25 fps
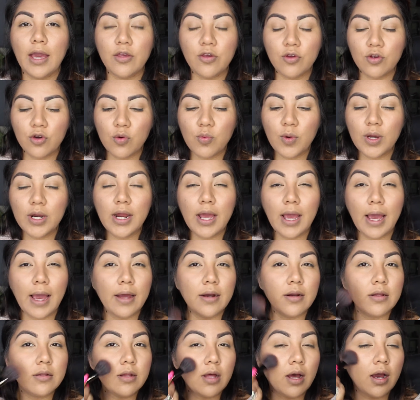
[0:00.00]
And you don't want to
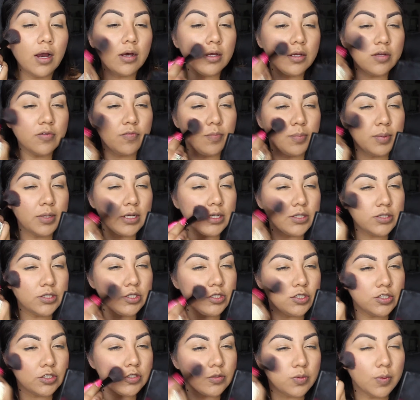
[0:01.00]
add a lot of blush,
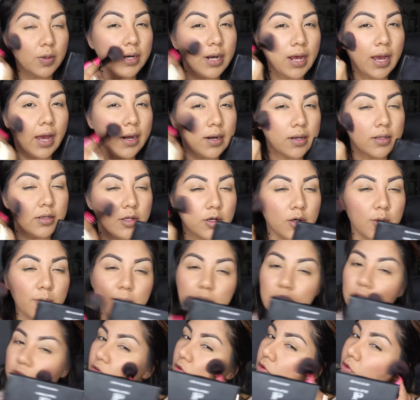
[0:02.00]
you just want to add a little
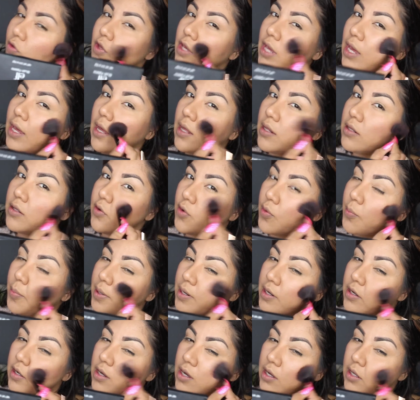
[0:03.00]
bit so you get a little
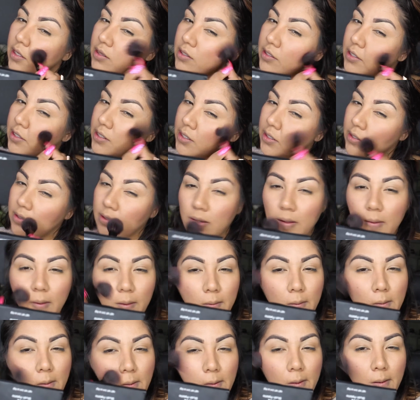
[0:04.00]
bit of color.
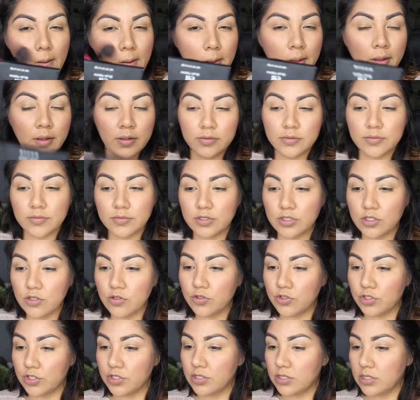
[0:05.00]
So
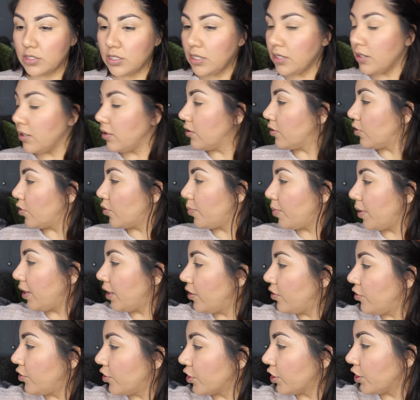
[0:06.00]
you just need a little
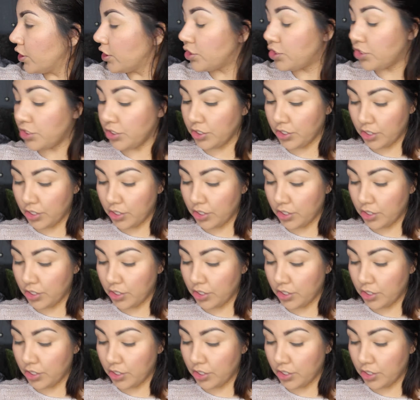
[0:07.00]
bit and you're good to